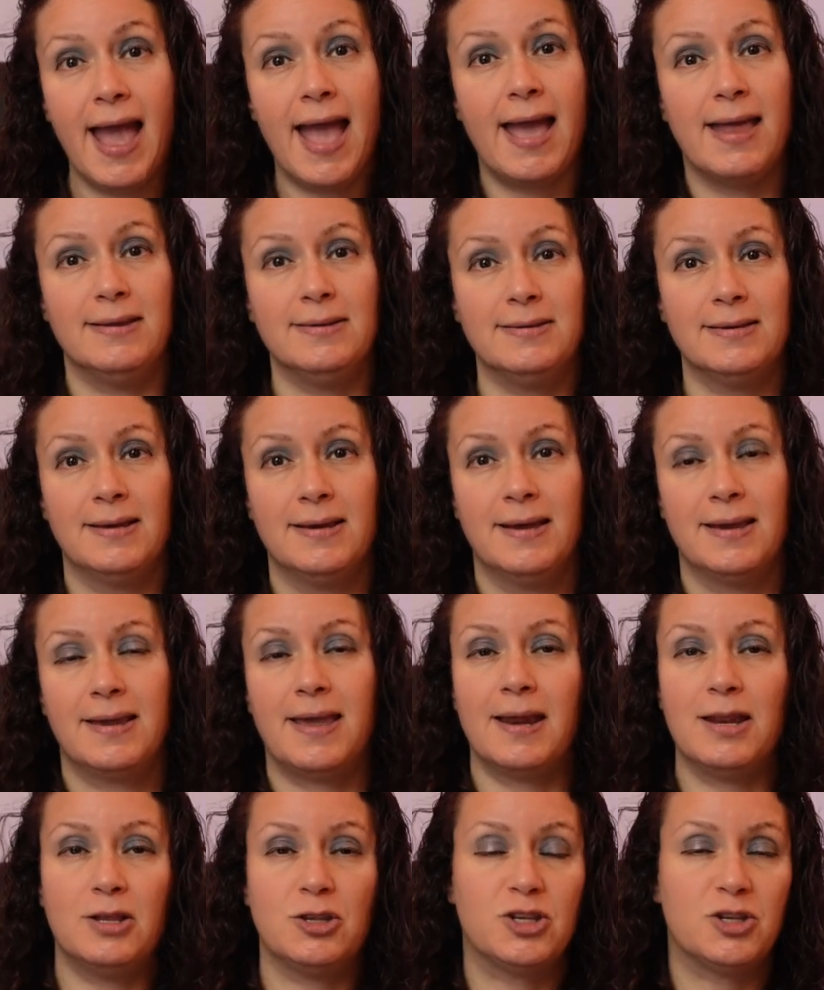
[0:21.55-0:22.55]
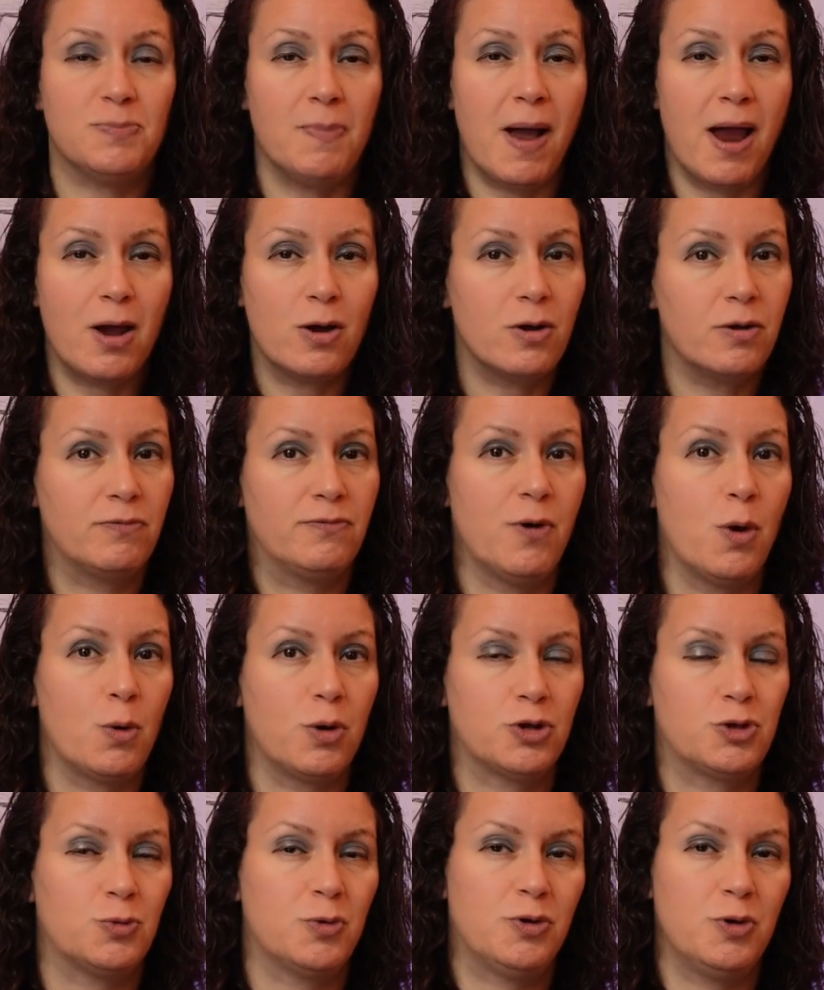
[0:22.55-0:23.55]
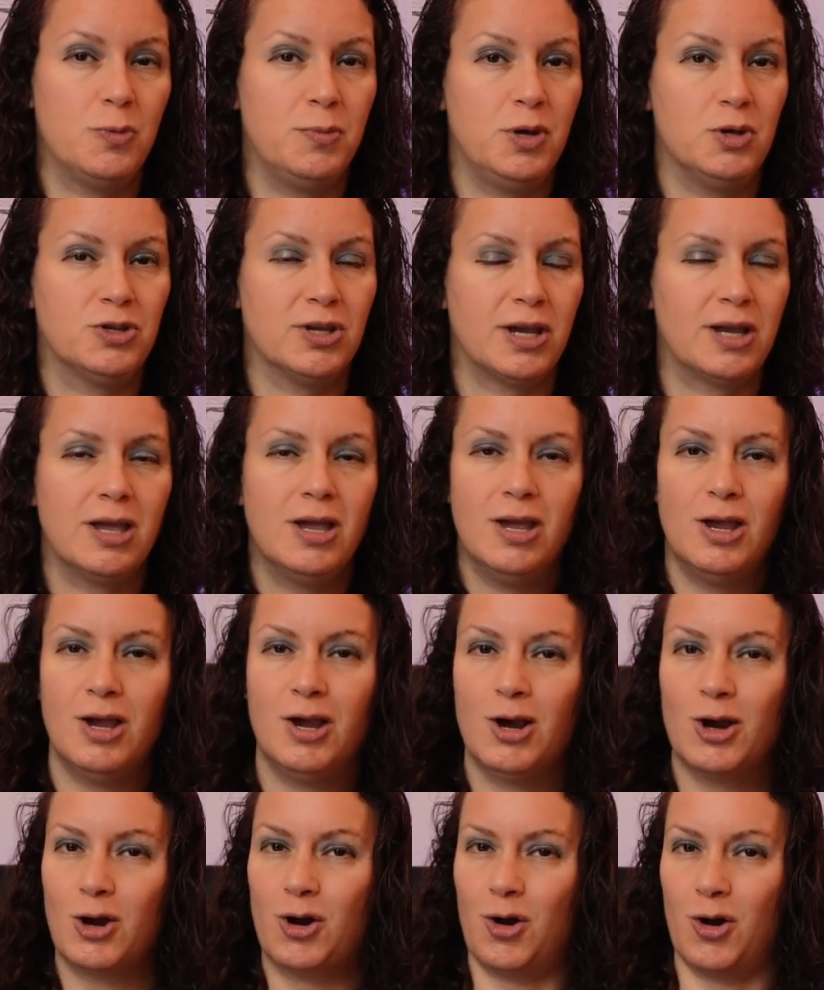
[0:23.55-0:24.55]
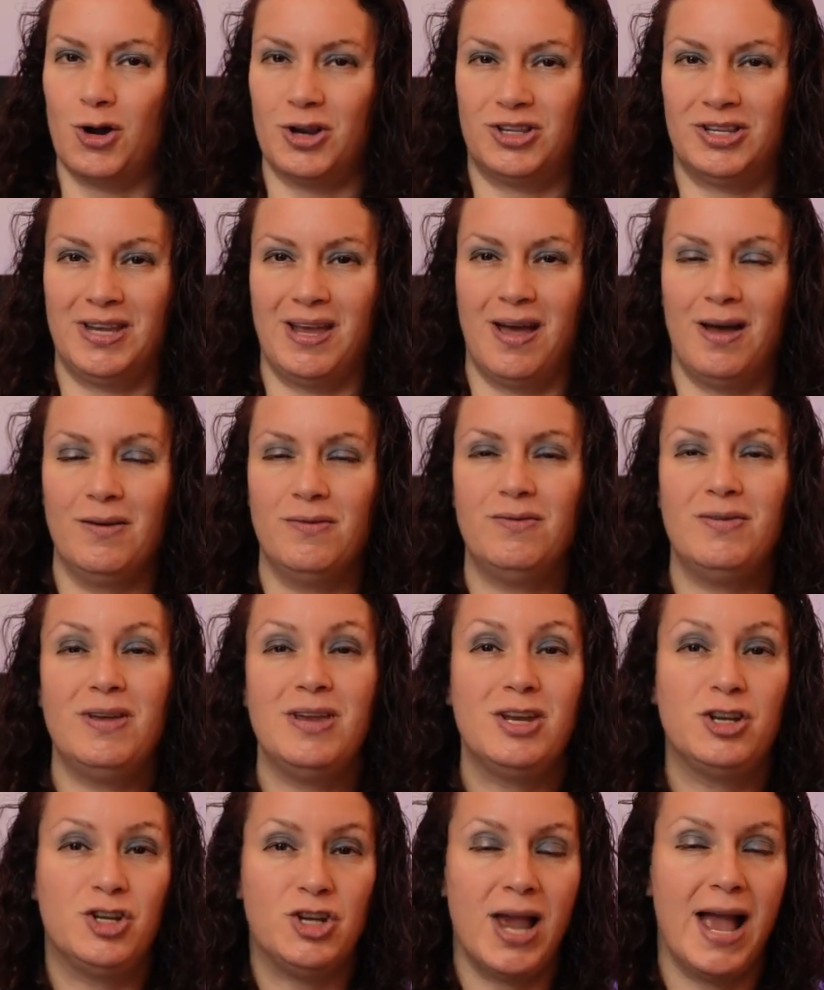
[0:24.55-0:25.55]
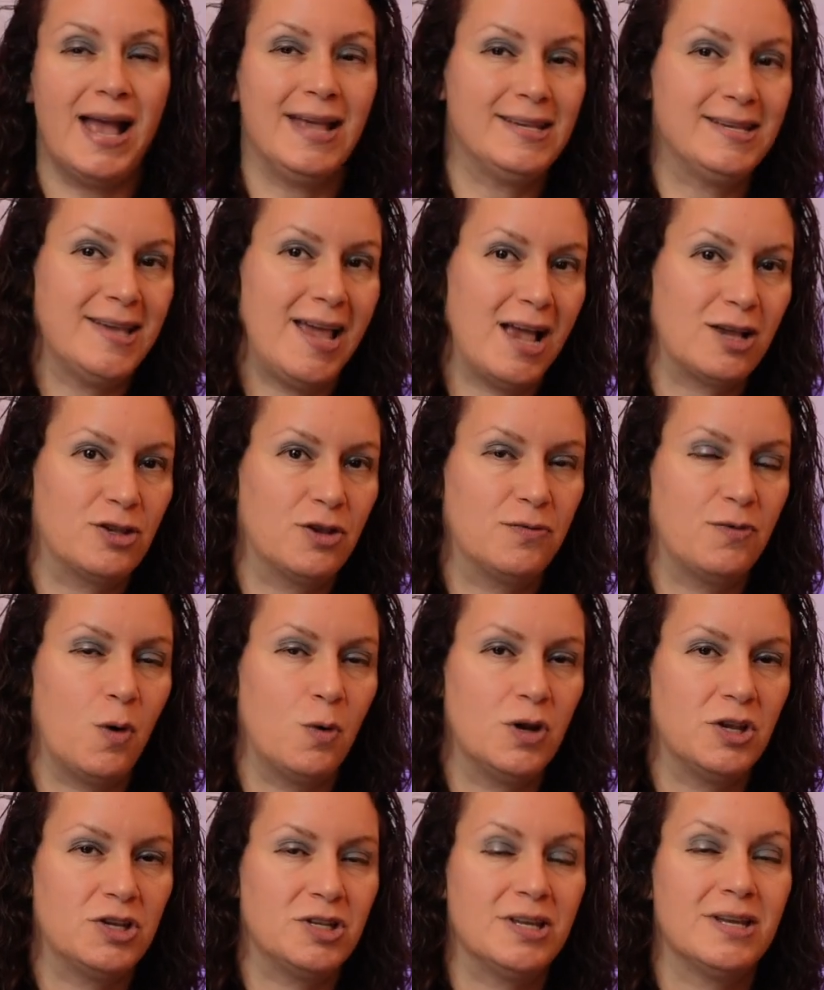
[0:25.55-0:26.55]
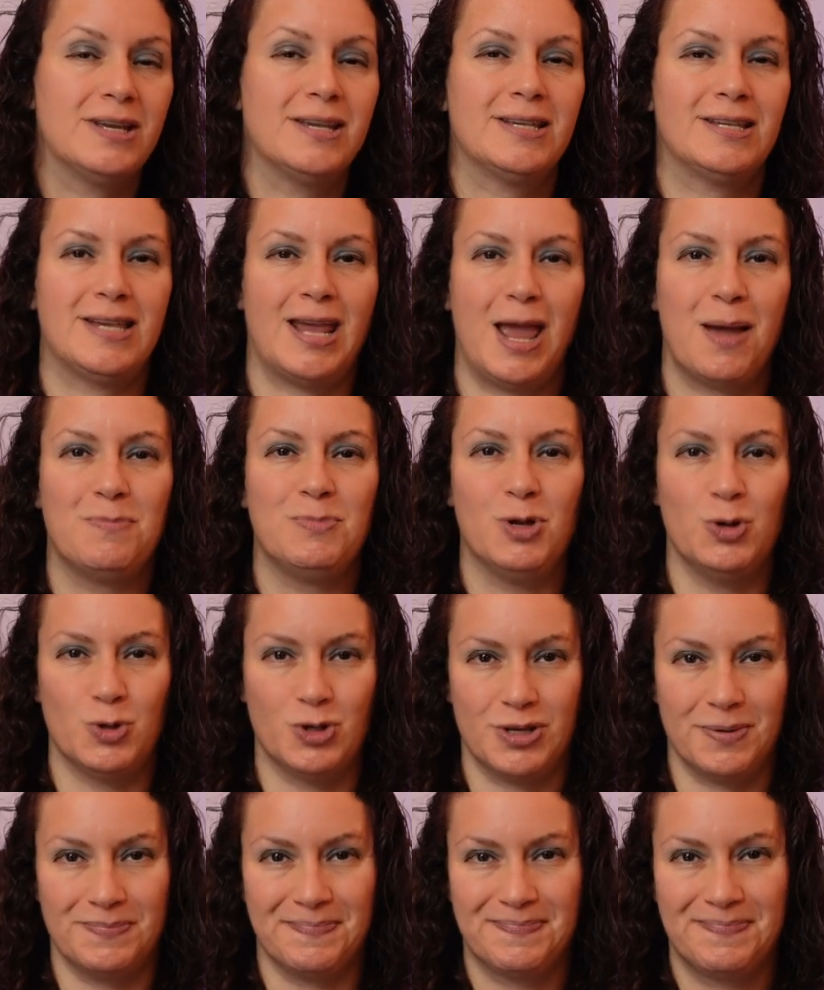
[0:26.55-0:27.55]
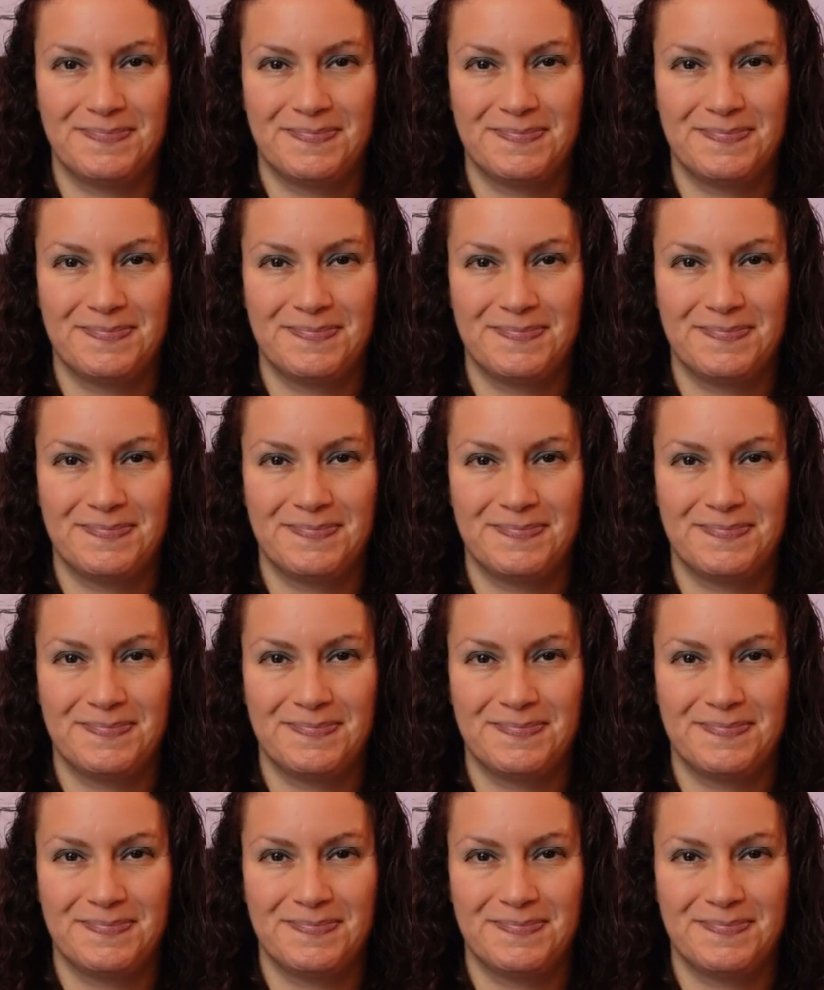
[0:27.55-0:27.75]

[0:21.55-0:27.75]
and get inspired and focused with your music, courtesy of jazz saxophonist Sam Newsome.